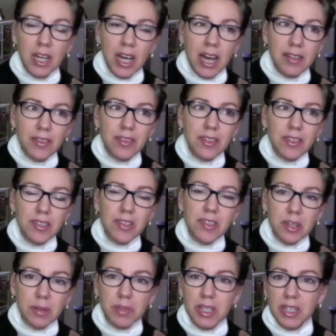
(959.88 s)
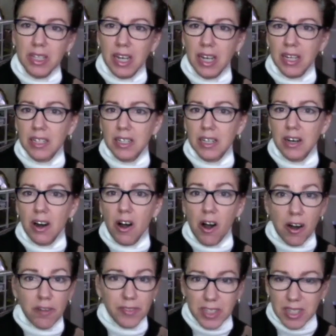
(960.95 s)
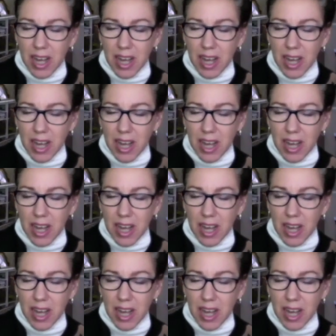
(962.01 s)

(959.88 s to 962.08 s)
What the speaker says: And this is something that often